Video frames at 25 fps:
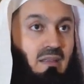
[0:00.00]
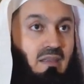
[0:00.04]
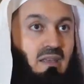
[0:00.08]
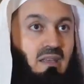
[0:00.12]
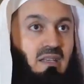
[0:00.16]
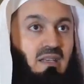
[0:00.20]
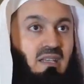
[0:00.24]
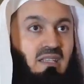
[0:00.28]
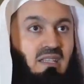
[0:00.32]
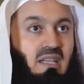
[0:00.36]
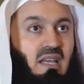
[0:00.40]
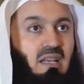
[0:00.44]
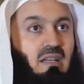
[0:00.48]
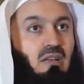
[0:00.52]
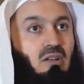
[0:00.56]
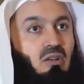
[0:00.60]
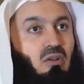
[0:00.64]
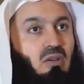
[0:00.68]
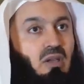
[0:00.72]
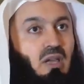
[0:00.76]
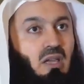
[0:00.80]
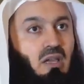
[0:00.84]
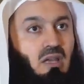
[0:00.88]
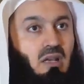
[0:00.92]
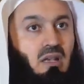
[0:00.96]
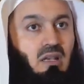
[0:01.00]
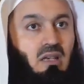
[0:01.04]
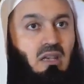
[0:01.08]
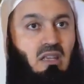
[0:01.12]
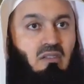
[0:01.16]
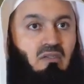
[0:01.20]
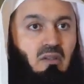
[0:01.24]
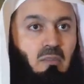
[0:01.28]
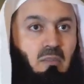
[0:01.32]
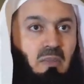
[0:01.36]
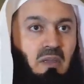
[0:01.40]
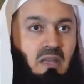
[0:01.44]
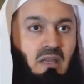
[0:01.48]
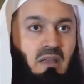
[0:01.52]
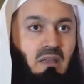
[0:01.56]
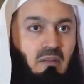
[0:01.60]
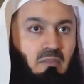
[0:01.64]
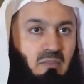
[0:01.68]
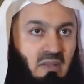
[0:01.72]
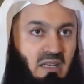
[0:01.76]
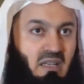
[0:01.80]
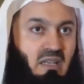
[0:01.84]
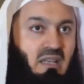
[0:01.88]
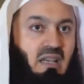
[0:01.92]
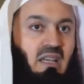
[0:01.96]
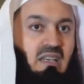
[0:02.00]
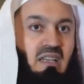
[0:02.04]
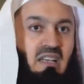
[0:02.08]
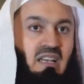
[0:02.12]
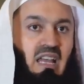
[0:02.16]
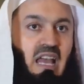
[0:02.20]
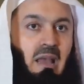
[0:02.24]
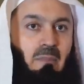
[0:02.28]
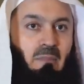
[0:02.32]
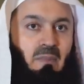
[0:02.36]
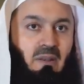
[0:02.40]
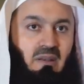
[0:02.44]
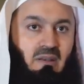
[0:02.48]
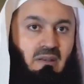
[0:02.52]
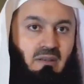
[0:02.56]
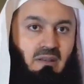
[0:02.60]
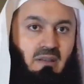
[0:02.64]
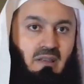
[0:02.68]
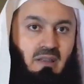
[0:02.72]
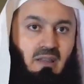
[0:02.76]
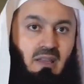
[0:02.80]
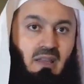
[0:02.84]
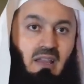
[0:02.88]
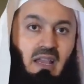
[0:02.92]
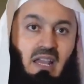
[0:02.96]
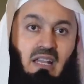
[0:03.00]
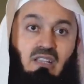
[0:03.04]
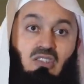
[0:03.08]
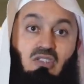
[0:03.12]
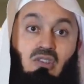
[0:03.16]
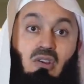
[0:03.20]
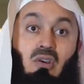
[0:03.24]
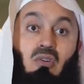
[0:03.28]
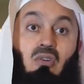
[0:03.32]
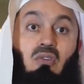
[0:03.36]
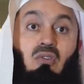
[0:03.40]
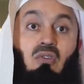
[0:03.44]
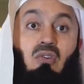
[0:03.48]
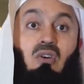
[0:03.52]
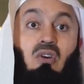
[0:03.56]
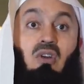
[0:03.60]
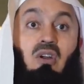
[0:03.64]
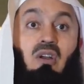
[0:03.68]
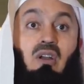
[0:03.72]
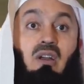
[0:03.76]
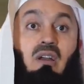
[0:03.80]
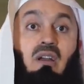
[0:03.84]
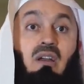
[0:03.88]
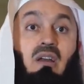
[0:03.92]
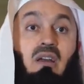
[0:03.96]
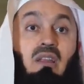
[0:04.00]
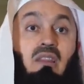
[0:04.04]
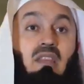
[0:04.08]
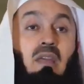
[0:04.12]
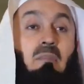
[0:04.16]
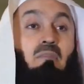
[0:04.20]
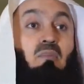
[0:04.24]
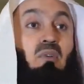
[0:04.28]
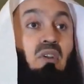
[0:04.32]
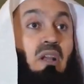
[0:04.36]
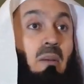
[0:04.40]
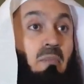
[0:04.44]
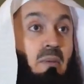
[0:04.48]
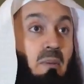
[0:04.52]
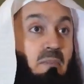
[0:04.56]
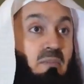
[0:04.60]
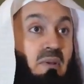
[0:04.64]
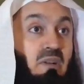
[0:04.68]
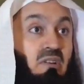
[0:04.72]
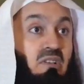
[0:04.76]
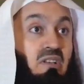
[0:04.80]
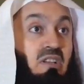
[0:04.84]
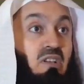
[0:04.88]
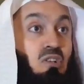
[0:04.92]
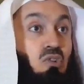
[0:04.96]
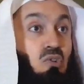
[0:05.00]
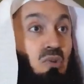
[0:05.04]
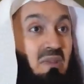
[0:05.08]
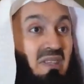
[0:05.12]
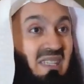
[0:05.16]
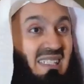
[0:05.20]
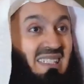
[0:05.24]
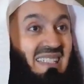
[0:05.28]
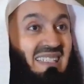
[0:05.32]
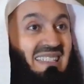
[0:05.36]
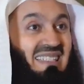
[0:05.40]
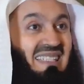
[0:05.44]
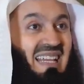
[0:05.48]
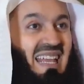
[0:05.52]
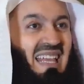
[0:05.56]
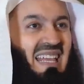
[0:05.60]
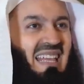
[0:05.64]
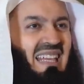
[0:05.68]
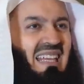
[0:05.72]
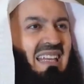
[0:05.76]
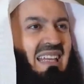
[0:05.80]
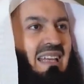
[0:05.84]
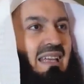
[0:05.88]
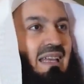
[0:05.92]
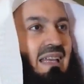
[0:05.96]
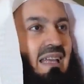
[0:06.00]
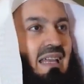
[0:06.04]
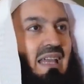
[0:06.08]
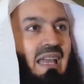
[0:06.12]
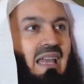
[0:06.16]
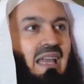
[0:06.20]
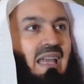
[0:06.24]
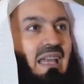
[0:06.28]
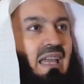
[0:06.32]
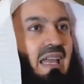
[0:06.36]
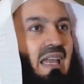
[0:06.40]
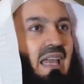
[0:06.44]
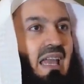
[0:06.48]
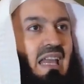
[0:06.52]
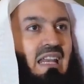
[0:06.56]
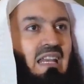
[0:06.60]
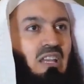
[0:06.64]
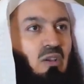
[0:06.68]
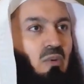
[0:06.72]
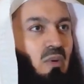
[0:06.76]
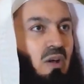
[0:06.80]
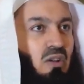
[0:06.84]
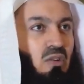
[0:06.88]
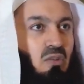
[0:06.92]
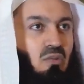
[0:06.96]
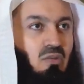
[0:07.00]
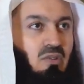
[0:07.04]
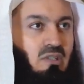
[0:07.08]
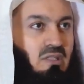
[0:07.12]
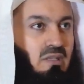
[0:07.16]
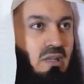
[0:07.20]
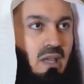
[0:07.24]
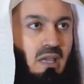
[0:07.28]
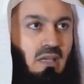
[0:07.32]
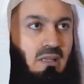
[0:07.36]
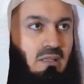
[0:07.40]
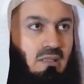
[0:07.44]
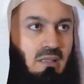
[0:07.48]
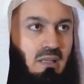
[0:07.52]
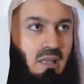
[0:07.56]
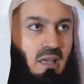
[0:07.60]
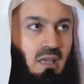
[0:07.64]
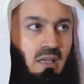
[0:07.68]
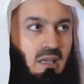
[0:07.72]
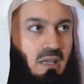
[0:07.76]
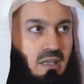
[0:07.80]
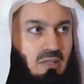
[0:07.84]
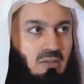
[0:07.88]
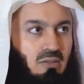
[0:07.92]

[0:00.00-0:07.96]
they decided, okay, leave it be, meaning let it happen. And so they put up a building. To this day, anyone who stays there,